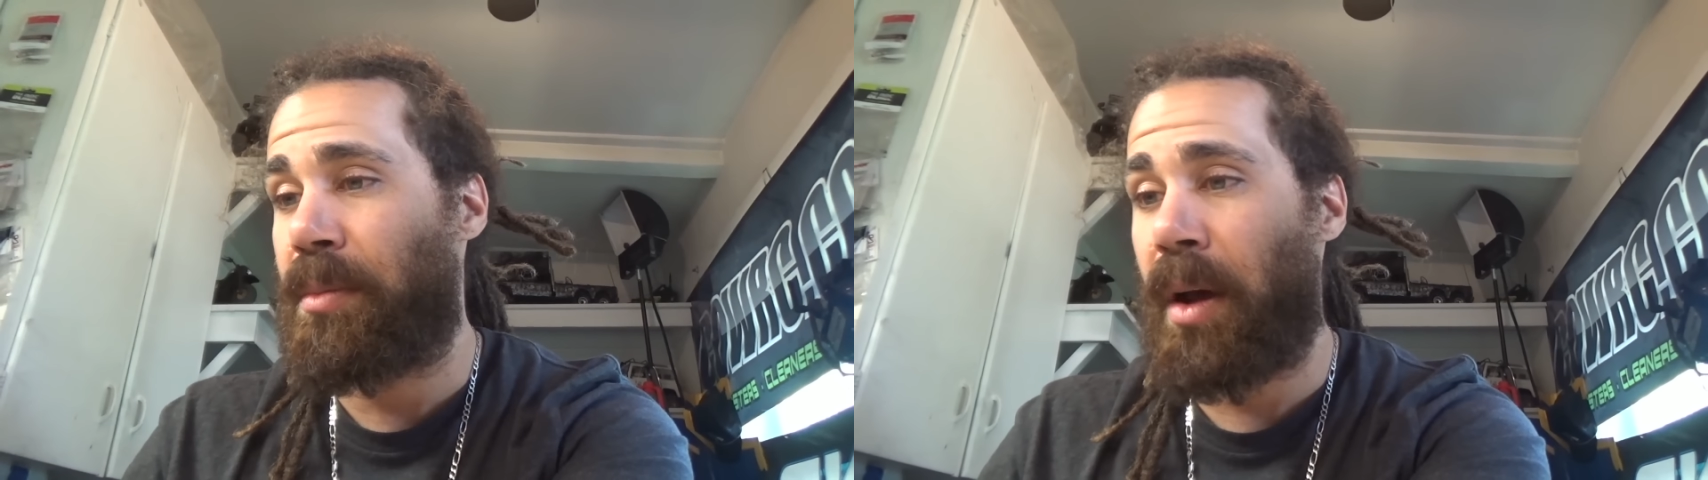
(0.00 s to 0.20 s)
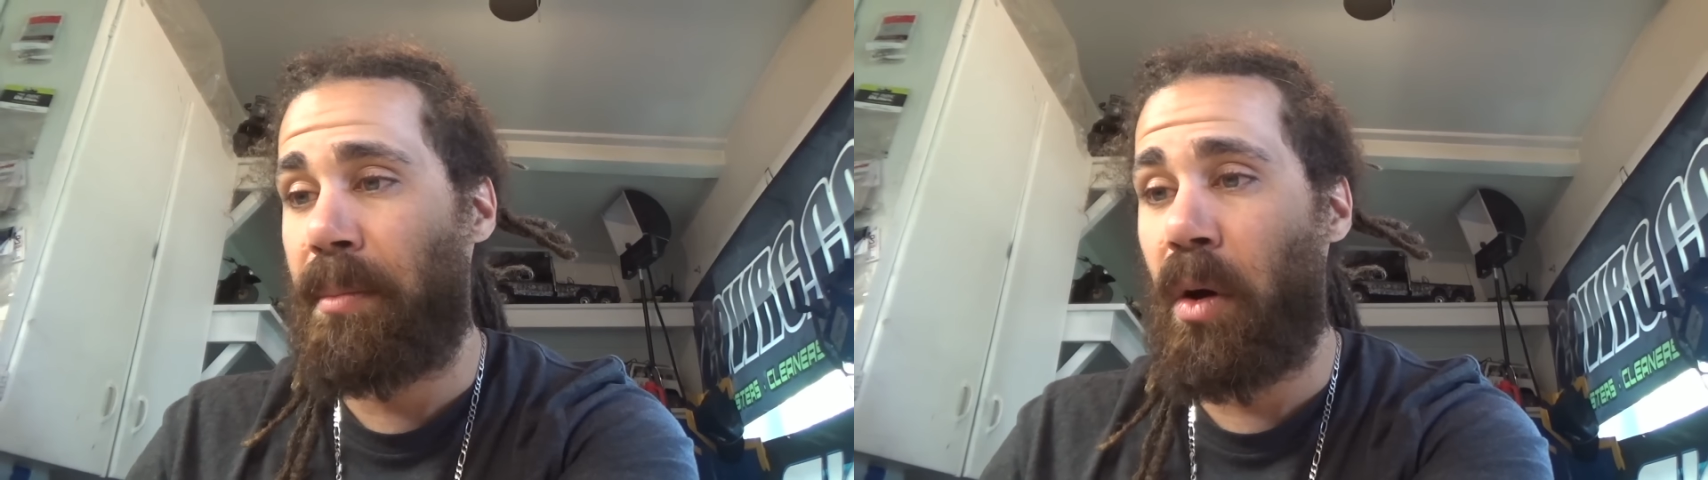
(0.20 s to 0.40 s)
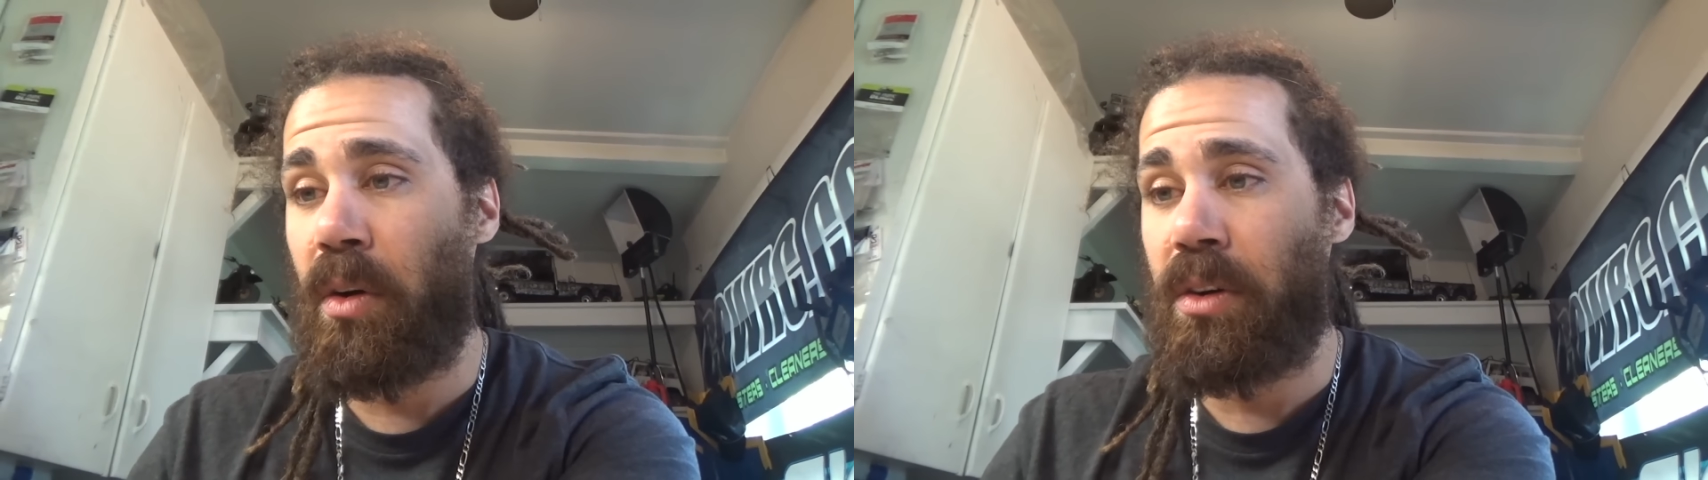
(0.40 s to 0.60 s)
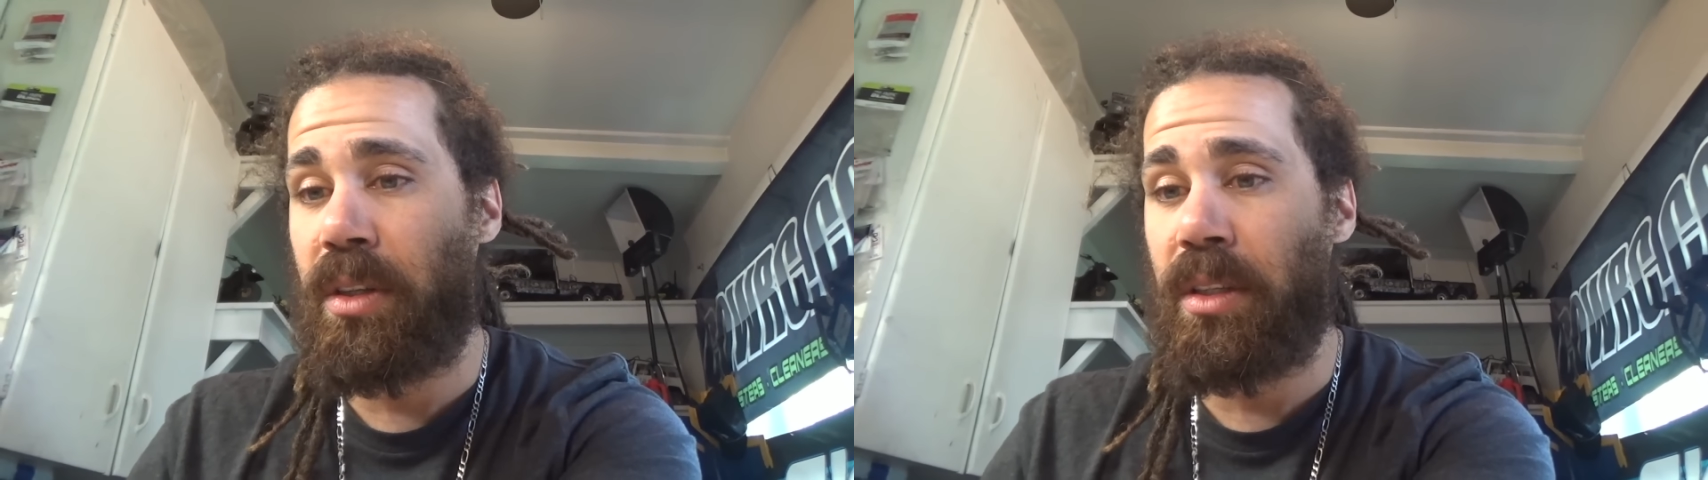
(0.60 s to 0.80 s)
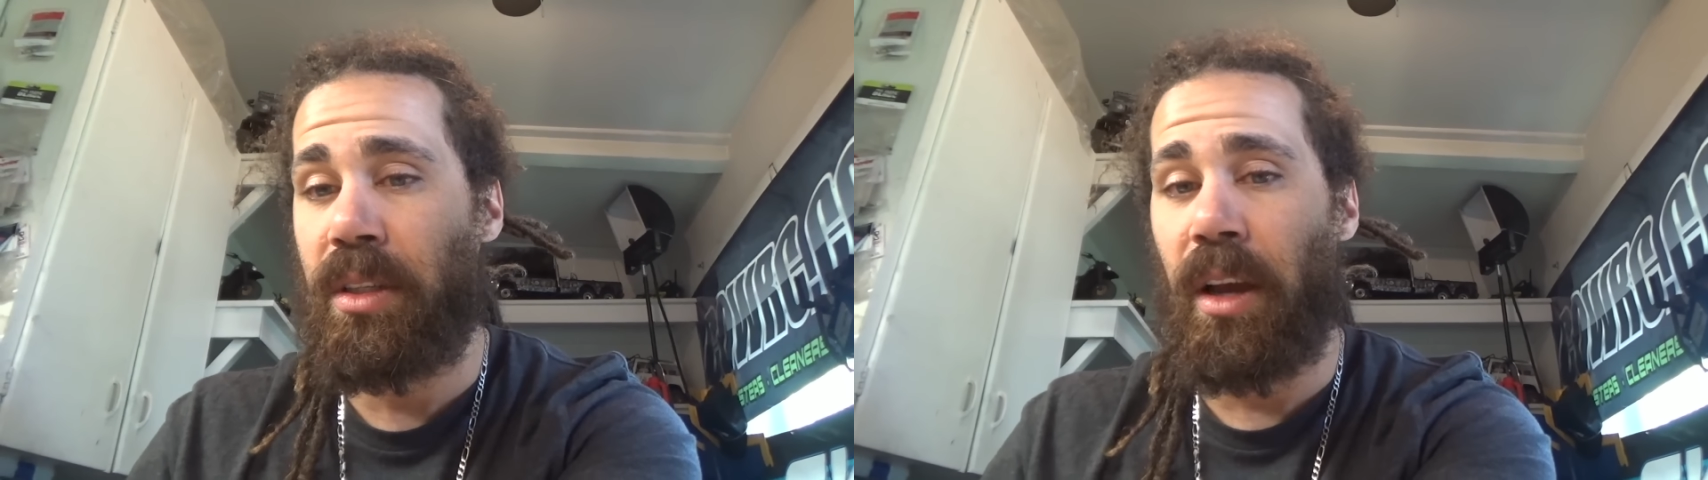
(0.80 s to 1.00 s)
them on motors
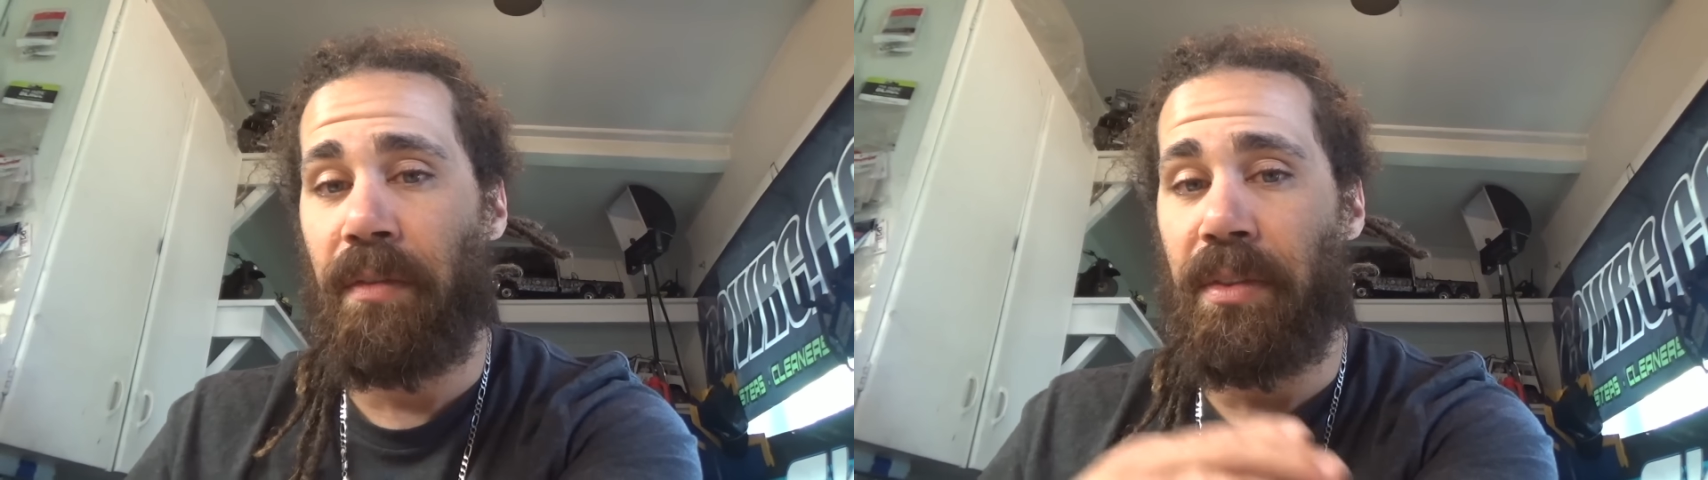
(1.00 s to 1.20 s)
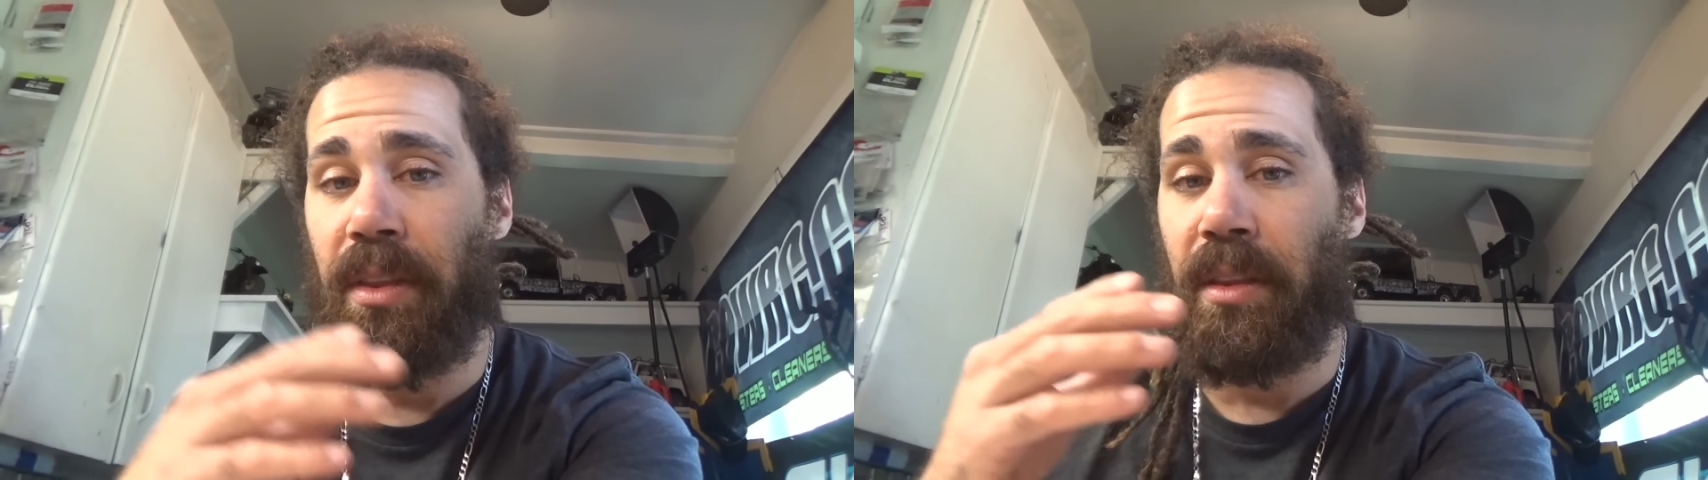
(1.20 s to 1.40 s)
and stuff,